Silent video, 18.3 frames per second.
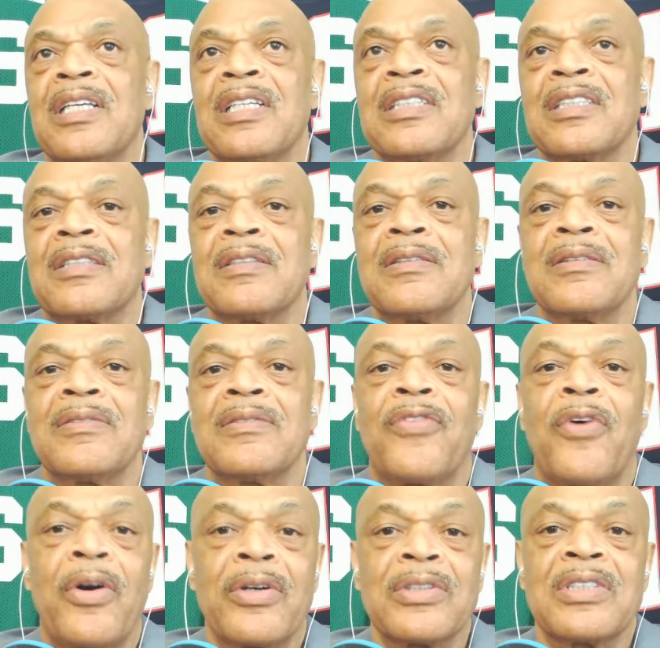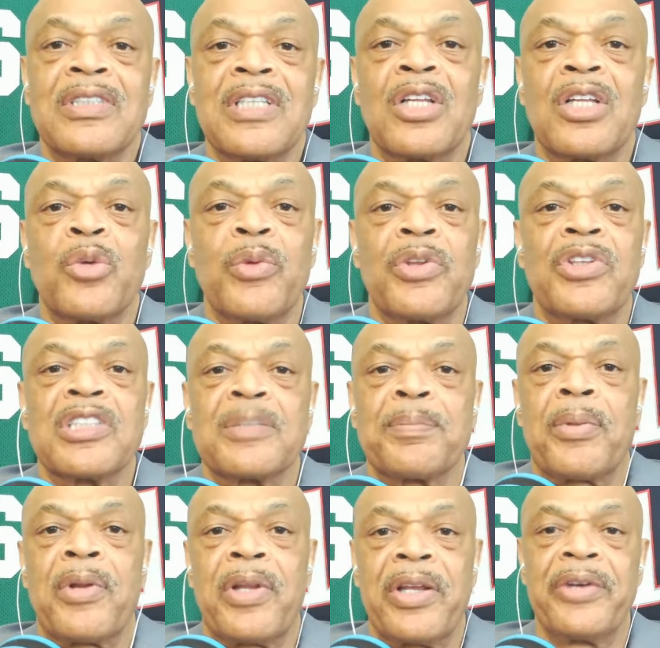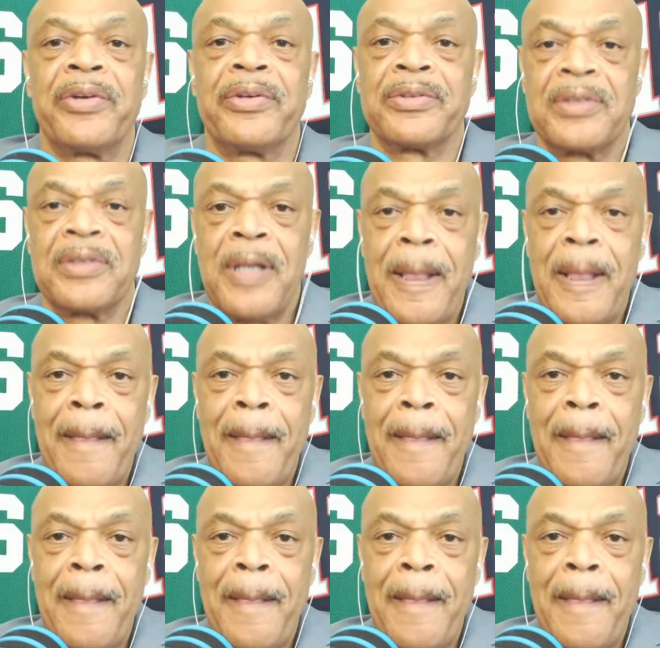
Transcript: as far as dealing with his players.